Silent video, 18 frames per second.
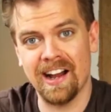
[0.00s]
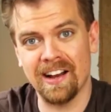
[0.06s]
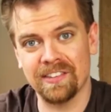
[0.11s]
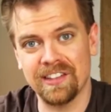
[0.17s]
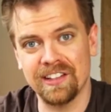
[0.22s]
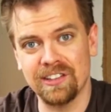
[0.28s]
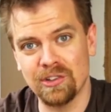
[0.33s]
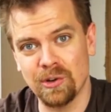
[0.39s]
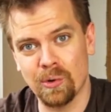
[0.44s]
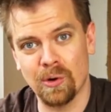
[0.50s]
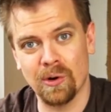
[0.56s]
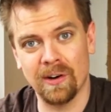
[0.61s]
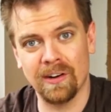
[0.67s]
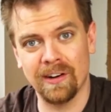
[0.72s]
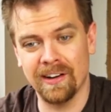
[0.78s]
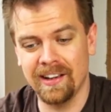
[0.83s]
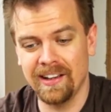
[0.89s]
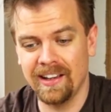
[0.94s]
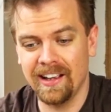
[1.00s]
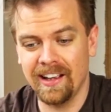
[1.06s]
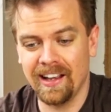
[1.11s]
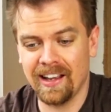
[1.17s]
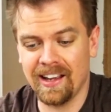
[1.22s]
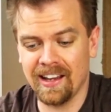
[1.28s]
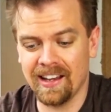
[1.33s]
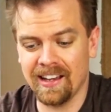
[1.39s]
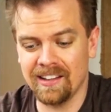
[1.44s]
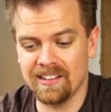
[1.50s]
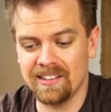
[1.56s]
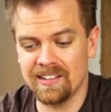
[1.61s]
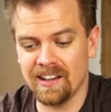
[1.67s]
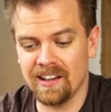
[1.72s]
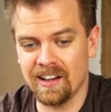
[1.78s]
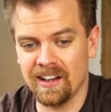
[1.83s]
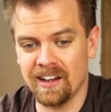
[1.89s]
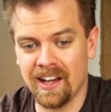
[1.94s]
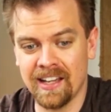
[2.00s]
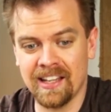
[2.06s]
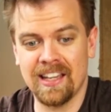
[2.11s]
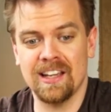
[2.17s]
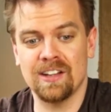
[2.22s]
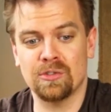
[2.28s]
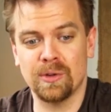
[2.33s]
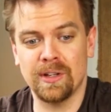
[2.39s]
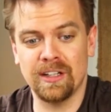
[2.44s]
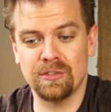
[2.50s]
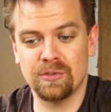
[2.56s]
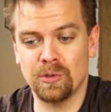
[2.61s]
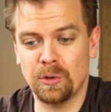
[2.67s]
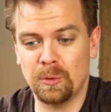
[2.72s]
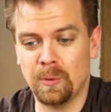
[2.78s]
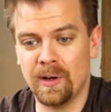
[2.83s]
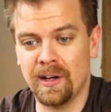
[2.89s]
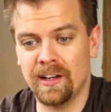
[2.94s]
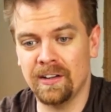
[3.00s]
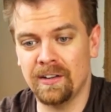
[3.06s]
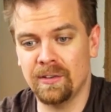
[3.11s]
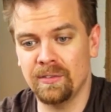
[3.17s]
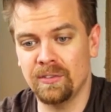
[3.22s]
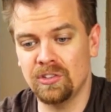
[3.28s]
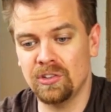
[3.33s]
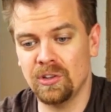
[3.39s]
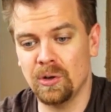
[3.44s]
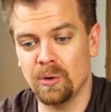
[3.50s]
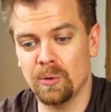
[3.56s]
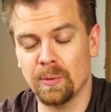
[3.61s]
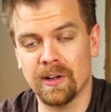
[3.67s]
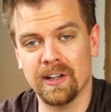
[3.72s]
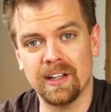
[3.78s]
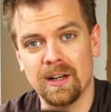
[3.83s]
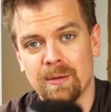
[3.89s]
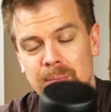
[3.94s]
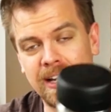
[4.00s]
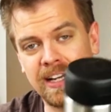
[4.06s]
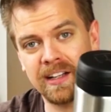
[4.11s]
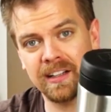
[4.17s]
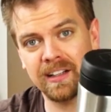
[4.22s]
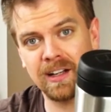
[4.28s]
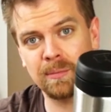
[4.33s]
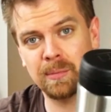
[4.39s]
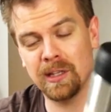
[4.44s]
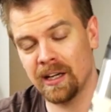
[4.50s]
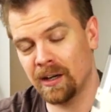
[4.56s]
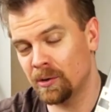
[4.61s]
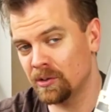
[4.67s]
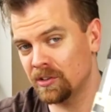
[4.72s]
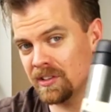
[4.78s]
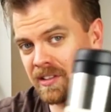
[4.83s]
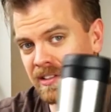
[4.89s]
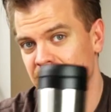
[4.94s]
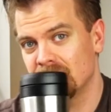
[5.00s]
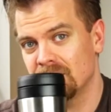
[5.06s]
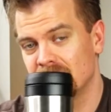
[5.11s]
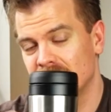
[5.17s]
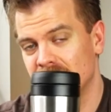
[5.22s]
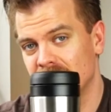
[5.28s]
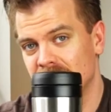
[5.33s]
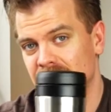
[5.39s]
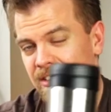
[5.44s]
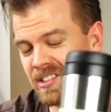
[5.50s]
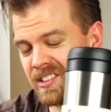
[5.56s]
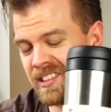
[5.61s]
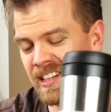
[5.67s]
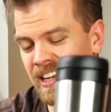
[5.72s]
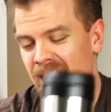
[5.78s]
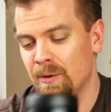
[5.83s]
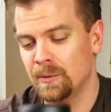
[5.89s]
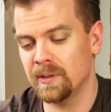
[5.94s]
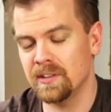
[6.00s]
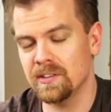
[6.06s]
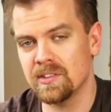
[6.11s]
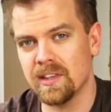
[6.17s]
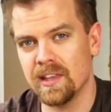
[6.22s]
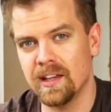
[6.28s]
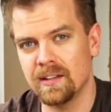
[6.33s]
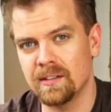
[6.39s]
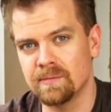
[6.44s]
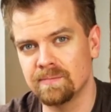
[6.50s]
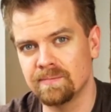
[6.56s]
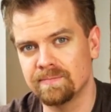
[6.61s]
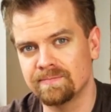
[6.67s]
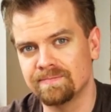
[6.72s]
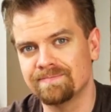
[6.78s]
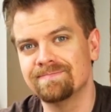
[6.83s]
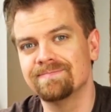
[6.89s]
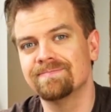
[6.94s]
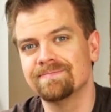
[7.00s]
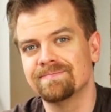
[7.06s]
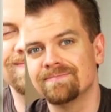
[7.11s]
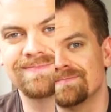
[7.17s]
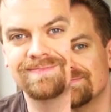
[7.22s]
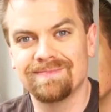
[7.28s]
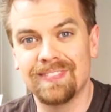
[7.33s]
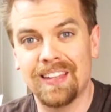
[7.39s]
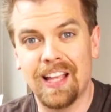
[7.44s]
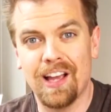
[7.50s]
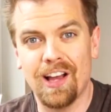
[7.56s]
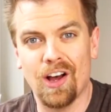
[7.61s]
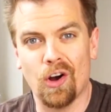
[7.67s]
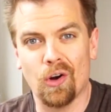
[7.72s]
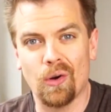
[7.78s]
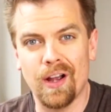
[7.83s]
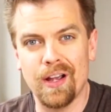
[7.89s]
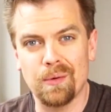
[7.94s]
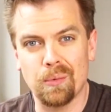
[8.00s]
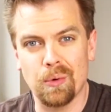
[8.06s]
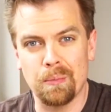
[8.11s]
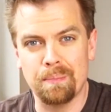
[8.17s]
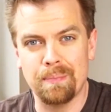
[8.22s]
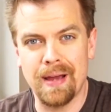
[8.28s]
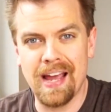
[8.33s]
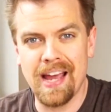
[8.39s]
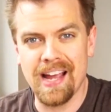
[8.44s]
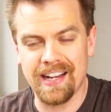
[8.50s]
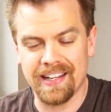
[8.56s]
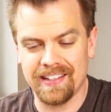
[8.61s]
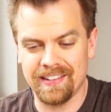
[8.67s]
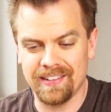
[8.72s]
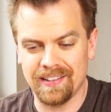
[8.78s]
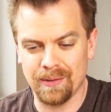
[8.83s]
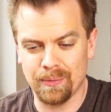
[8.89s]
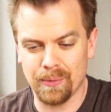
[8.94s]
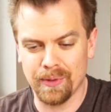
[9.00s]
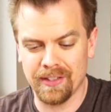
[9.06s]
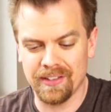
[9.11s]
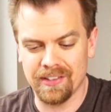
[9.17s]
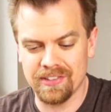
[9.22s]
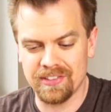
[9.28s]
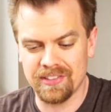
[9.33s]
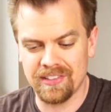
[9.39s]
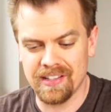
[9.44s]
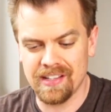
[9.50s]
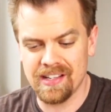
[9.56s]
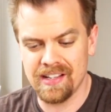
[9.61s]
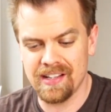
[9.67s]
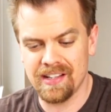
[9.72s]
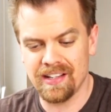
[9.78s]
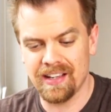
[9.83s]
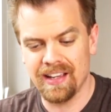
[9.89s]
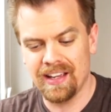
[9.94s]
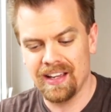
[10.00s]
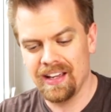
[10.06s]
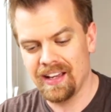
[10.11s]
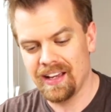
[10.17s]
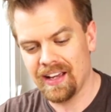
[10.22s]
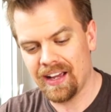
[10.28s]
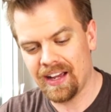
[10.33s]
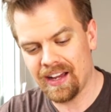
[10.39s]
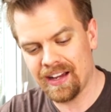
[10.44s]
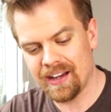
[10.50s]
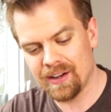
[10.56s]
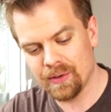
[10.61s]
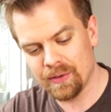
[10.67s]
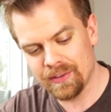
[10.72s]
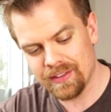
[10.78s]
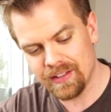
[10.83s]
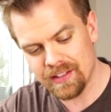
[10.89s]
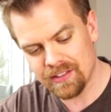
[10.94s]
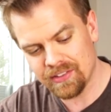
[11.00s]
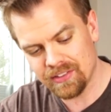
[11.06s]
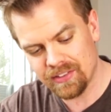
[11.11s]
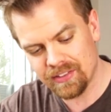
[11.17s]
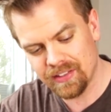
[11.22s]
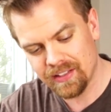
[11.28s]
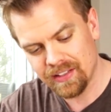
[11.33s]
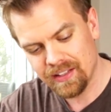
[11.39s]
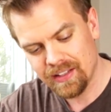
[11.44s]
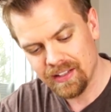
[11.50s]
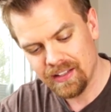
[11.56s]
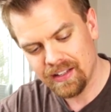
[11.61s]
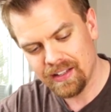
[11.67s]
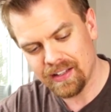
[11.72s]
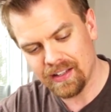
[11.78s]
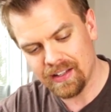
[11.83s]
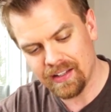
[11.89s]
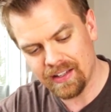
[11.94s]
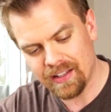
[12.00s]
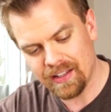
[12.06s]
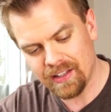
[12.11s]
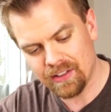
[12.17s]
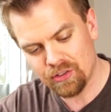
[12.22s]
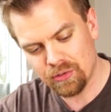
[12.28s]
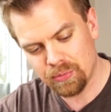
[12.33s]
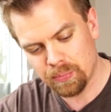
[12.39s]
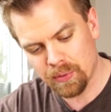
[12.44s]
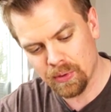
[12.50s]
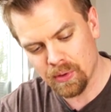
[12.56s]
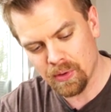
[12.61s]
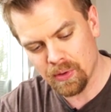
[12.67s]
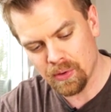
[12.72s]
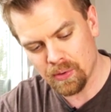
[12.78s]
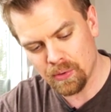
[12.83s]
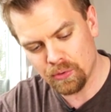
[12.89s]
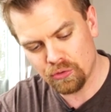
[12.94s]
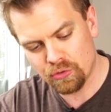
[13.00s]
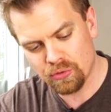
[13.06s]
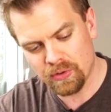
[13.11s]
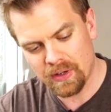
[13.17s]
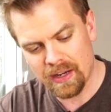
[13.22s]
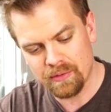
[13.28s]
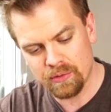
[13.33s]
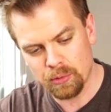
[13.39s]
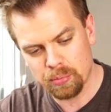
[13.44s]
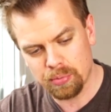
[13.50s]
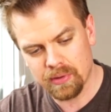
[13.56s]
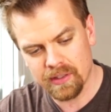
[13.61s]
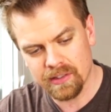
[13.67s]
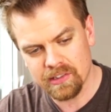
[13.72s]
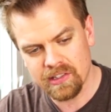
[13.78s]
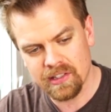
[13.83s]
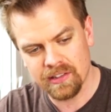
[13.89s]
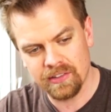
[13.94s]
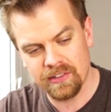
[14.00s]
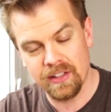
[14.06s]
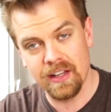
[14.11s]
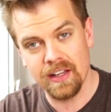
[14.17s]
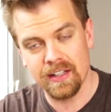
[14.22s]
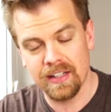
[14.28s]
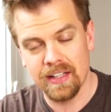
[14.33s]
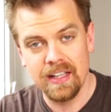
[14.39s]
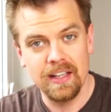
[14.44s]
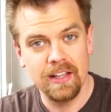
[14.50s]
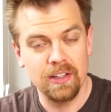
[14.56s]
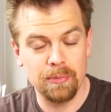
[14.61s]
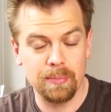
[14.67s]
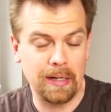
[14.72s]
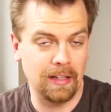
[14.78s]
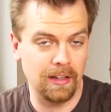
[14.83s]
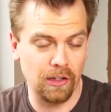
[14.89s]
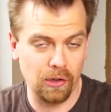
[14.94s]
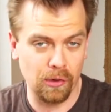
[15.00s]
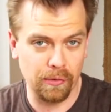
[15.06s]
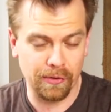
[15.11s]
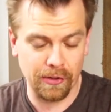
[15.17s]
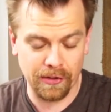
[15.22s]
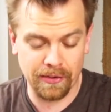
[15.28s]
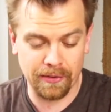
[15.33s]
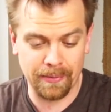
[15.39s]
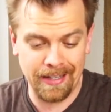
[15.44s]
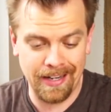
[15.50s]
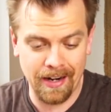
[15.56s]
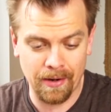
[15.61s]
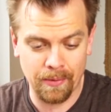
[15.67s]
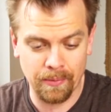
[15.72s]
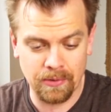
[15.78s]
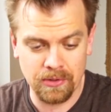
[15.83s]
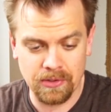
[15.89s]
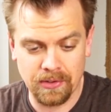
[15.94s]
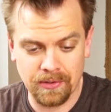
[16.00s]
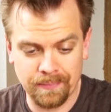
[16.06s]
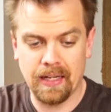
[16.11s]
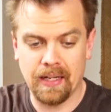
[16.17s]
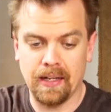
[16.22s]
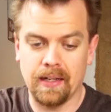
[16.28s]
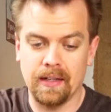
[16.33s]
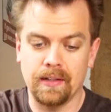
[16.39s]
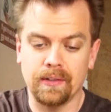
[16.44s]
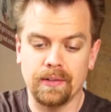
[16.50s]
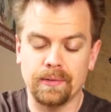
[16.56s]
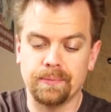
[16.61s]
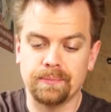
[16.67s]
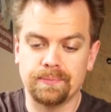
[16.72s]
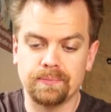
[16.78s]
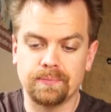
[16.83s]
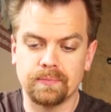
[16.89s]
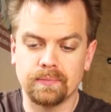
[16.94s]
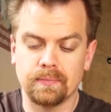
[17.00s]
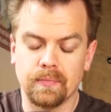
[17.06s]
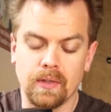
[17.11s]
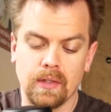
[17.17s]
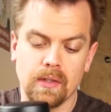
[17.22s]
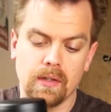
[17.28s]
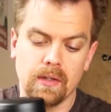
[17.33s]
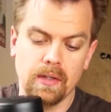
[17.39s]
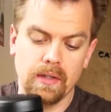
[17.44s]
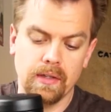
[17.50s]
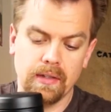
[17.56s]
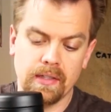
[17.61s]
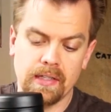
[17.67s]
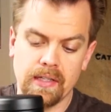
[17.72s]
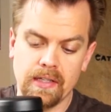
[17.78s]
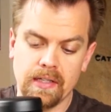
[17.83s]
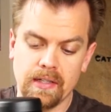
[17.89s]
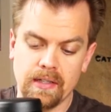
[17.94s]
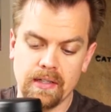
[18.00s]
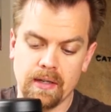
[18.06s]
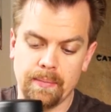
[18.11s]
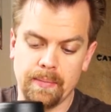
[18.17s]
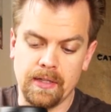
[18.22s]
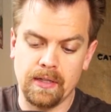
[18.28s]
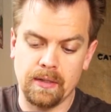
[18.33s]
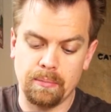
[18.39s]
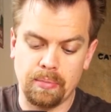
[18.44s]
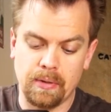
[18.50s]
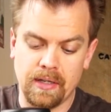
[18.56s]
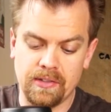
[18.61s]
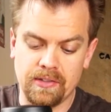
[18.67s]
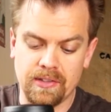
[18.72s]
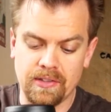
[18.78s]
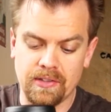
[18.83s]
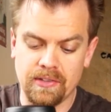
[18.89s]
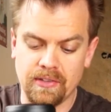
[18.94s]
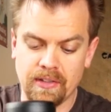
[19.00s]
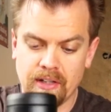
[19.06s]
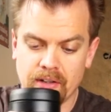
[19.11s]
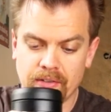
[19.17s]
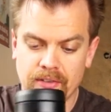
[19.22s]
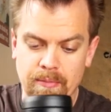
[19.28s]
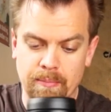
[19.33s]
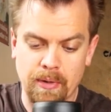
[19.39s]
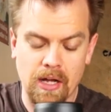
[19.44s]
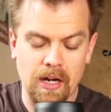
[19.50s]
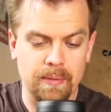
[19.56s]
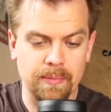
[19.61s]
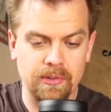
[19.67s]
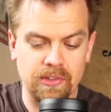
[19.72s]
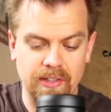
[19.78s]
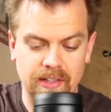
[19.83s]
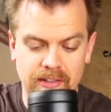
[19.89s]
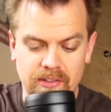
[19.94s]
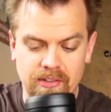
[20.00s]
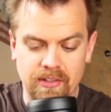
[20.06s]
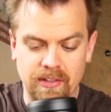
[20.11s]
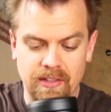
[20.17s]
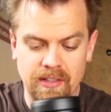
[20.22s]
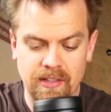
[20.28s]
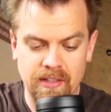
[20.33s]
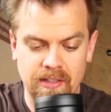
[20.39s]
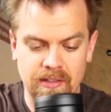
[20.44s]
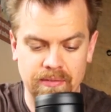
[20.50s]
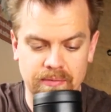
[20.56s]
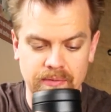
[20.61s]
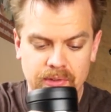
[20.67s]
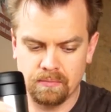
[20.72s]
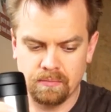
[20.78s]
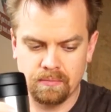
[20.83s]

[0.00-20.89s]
out the door, and I can't drink it for a while. So we're gonna come back in a couple hours and see how it is then. All right, we're back. Now we're gonna see how this Espro travel press has done. It's been a little over 3 hours, and the press itself, the bottom is actually,